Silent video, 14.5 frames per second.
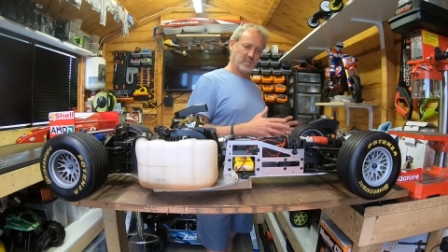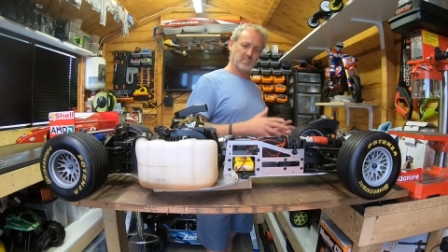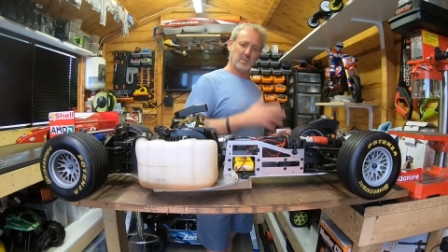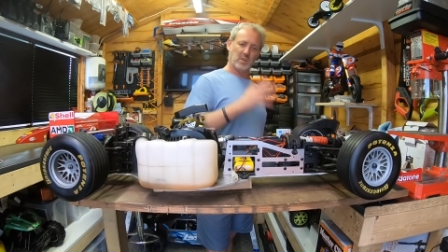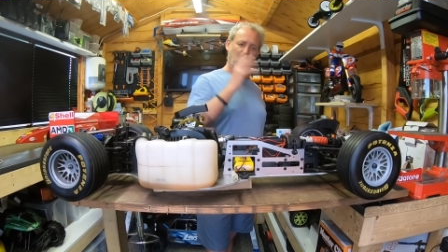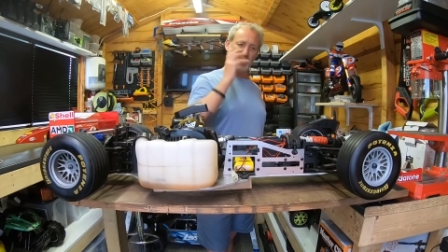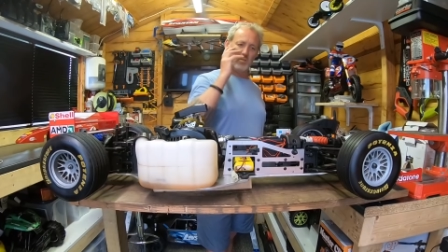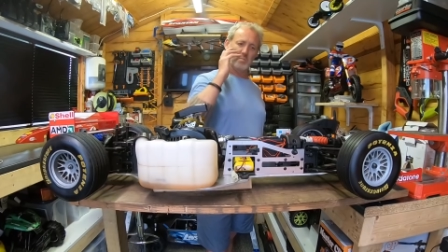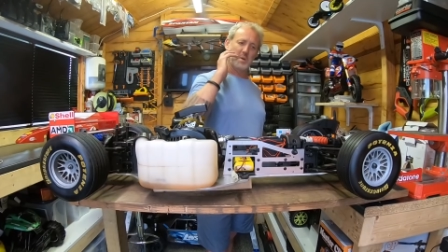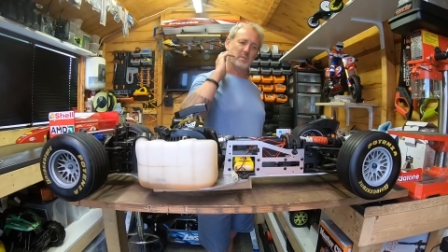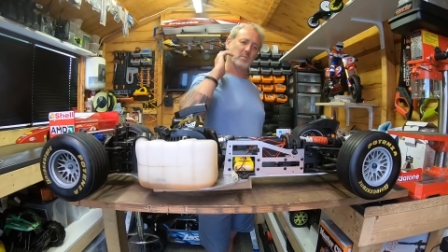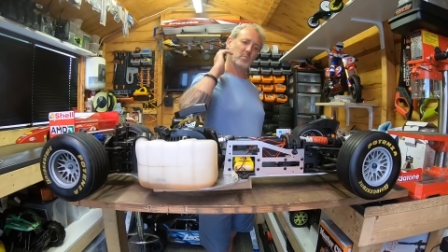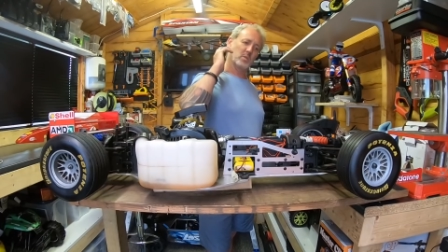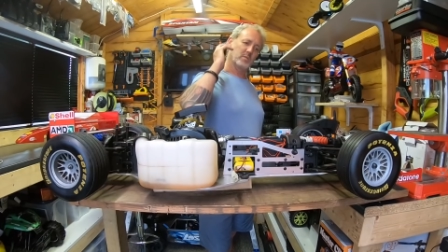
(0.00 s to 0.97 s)
but I can't
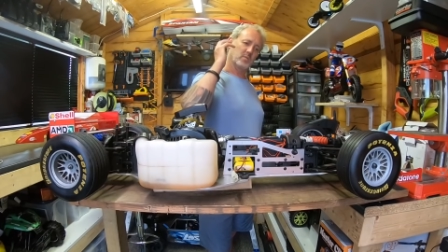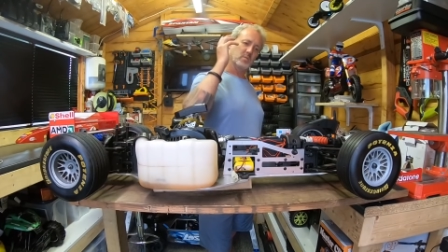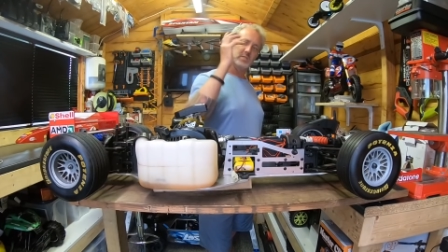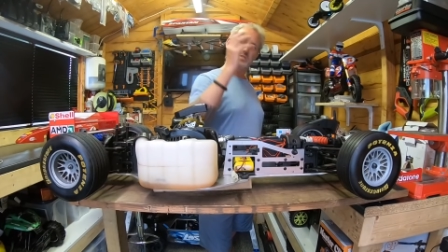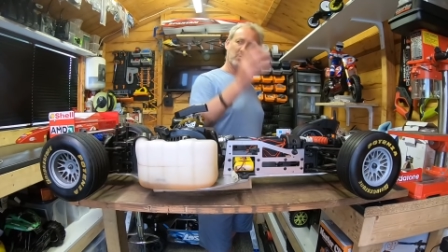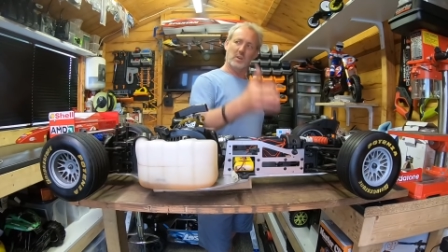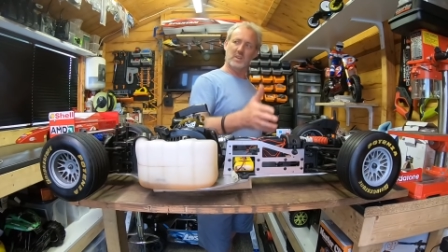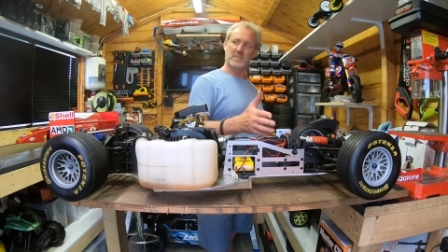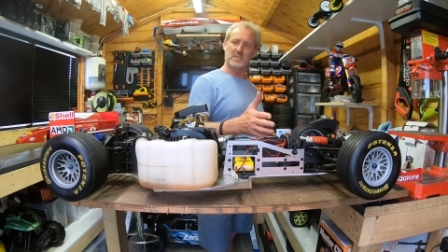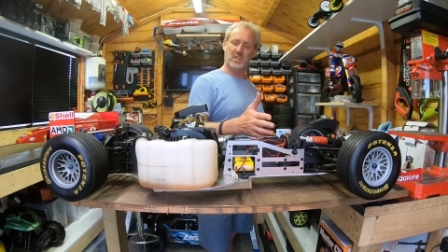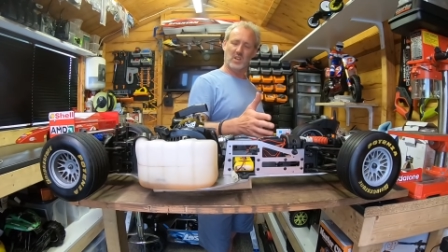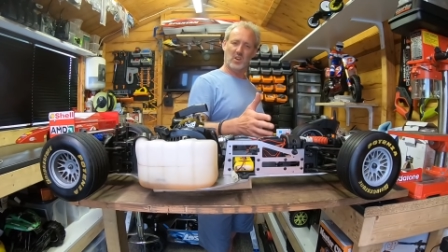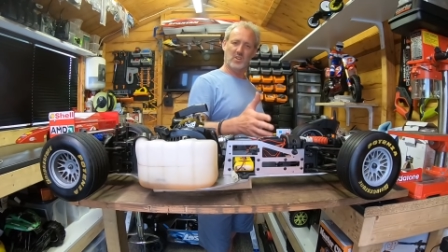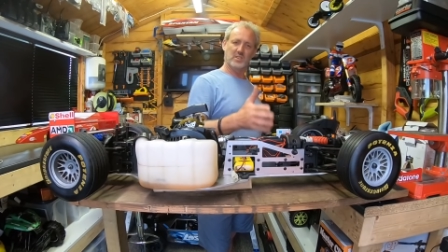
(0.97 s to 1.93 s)
remember whether it's when the
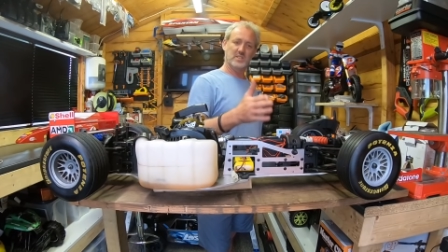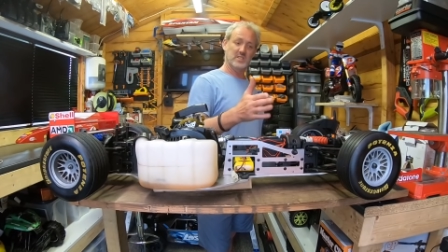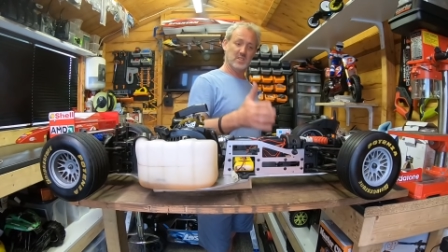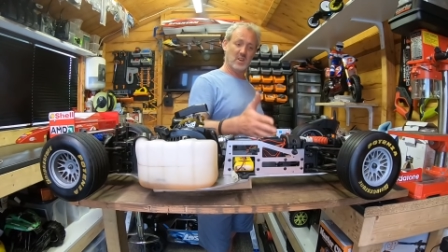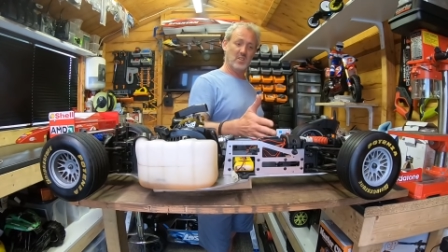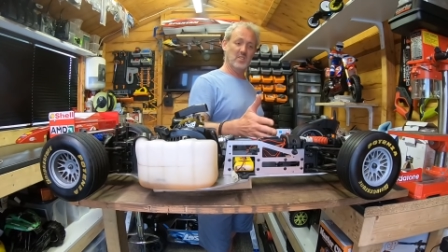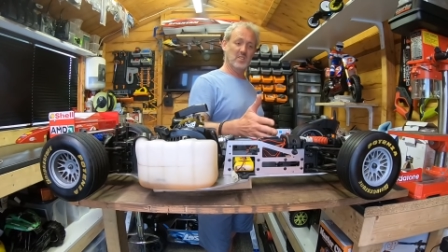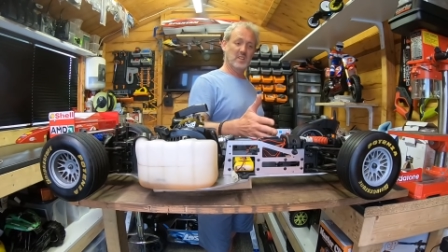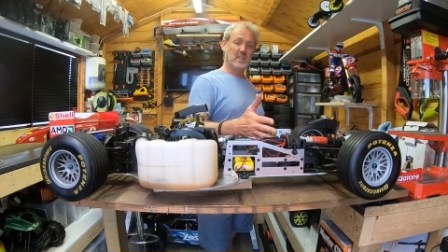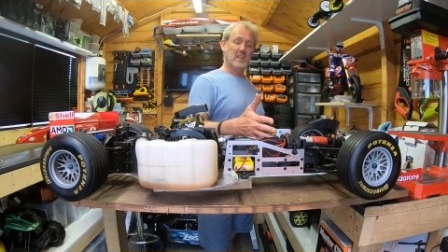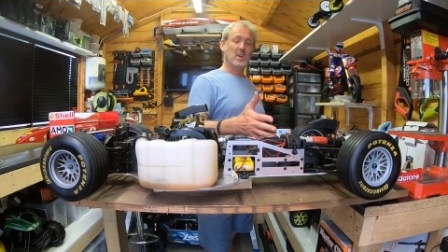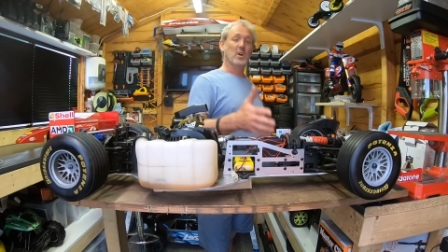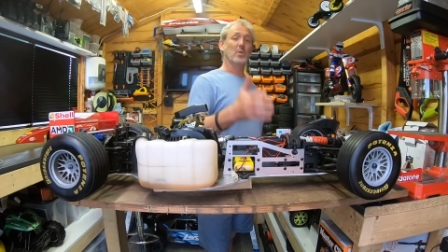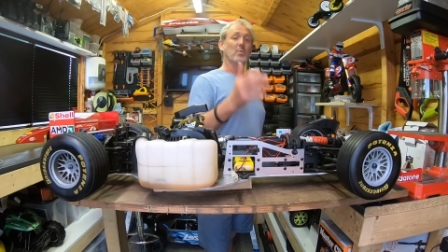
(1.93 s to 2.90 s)
light is on
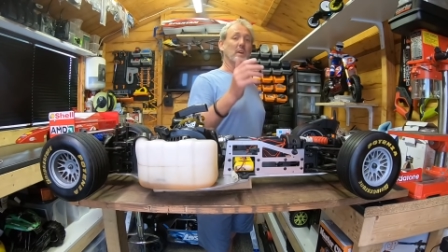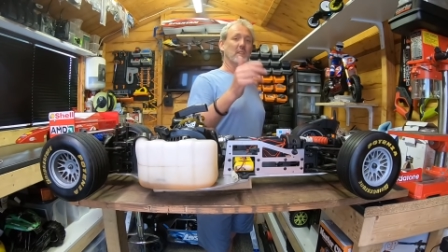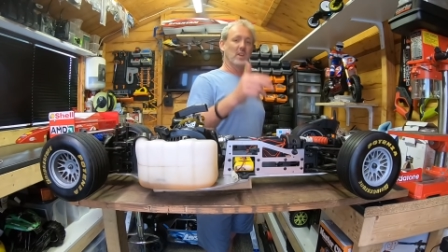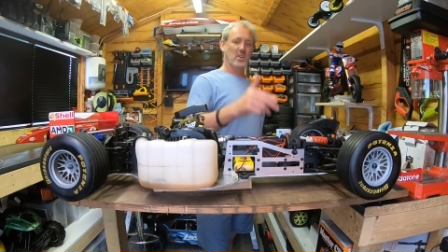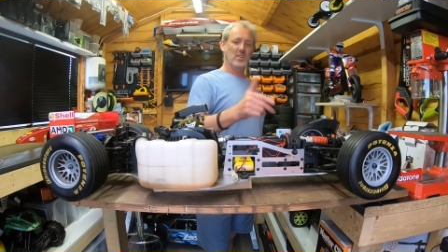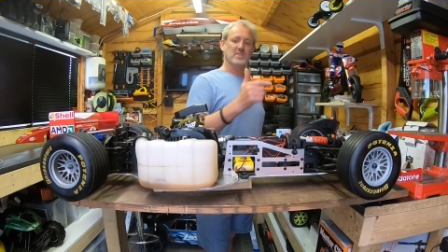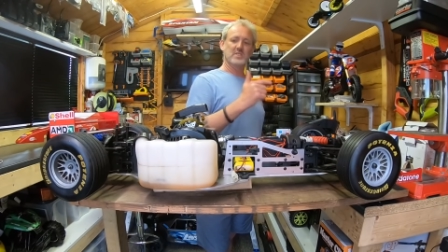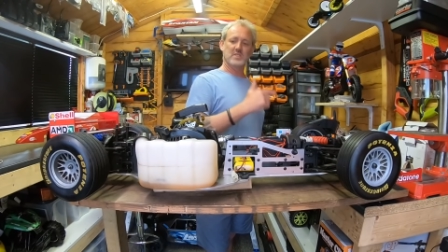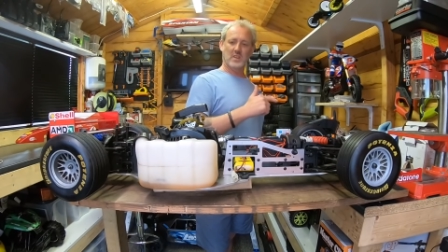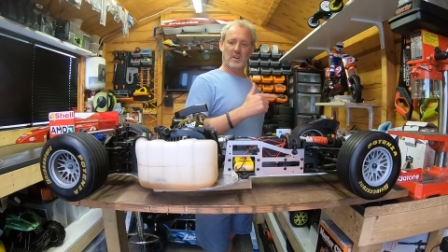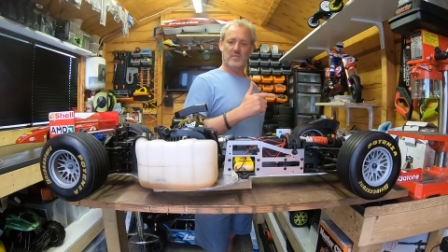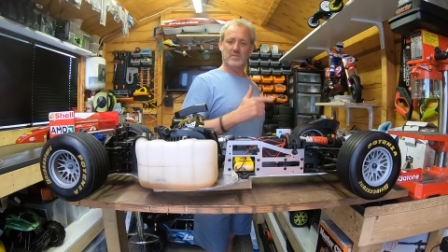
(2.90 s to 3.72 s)
or when the light is off.